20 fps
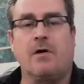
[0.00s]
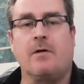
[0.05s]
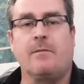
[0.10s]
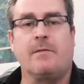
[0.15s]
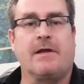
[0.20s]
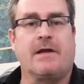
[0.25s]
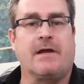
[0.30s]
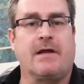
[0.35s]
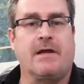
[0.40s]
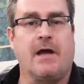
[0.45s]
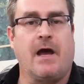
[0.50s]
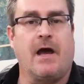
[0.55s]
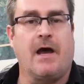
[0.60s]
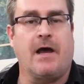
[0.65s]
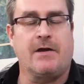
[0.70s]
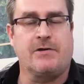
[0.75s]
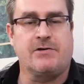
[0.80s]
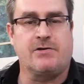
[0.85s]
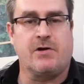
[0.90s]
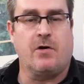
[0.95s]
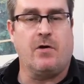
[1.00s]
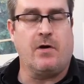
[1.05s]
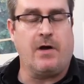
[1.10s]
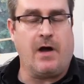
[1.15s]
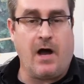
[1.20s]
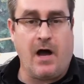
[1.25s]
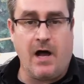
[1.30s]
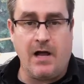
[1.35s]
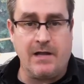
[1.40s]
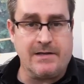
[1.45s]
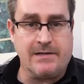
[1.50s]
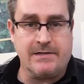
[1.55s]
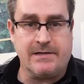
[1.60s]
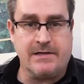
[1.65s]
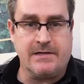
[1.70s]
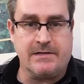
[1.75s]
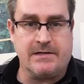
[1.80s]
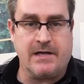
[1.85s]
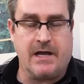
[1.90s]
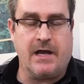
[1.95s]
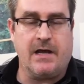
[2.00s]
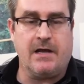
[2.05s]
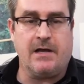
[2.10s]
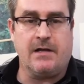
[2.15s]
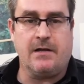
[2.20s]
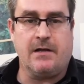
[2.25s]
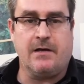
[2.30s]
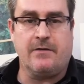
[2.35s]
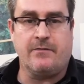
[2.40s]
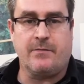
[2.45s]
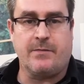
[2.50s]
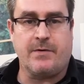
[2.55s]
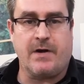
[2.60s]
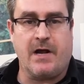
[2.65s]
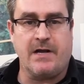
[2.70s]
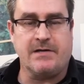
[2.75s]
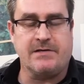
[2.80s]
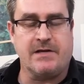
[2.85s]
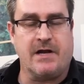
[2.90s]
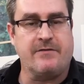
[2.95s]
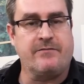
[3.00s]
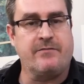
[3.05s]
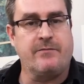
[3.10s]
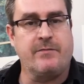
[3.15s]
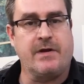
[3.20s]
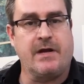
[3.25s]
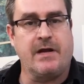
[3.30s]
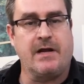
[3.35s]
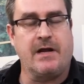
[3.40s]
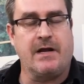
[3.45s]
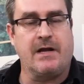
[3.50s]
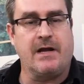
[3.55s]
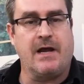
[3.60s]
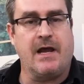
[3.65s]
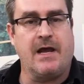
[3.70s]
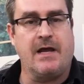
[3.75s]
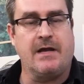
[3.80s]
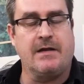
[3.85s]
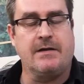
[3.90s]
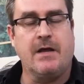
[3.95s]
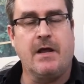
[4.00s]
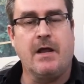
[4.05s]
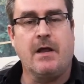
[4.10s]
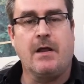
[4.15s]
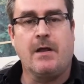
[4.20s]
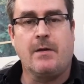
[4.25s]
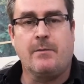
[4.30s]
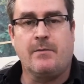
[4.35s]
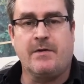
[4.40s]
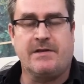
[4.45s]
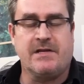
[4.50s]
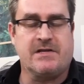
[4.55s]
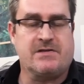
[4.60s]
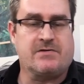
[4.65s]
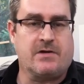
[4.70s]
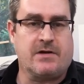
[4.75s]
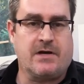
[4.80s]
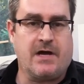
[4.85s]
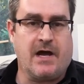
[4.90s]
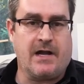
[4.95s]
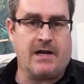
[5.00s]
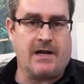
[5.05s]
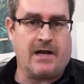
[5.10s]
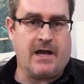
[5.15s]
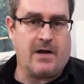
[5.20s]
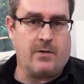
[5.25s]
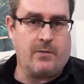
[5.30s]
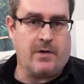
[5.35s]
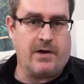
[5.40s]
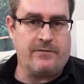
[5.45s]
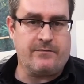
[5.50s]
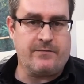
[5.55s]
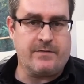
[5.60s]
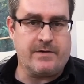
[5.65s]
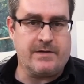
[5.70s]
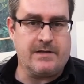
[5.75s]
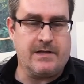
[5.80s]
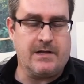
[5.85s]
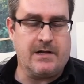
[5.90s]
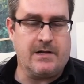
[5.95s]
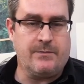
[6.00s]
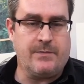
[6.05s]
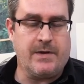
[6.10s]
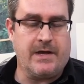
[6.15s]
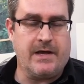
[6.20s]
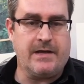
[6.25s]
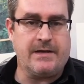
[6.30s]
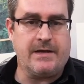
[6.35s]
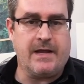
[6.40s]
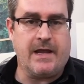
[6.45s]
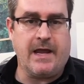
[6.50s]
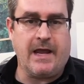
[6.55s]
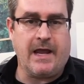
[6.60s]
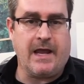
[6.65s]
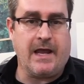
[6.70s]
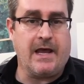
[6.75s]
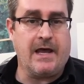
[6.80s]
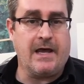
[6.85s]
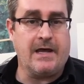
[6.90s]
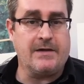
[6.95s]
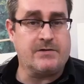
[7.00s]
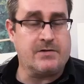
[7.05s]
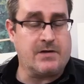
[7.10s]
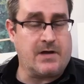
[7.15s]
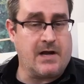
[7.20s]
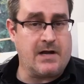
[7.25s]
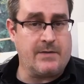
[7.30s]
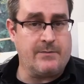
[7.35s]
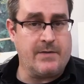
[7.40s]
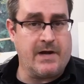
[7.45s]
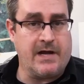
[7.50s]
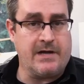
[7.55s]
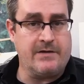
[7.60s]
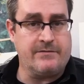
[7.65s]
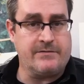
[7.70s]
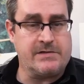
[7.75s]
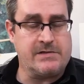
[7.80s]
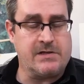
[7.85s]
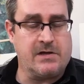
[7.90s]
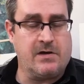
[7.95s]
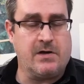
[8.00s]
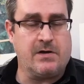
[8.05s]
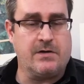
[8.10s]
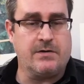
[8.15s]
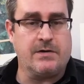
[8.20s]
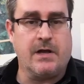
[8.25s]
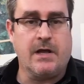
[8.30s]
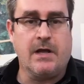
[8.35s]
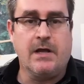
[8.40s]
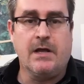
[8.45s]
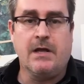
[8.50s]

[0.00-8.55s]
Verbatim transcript: Normally I show all the detail of a project from beginning to end, but this one kind of got away from me a little bit and took on a mind of its own.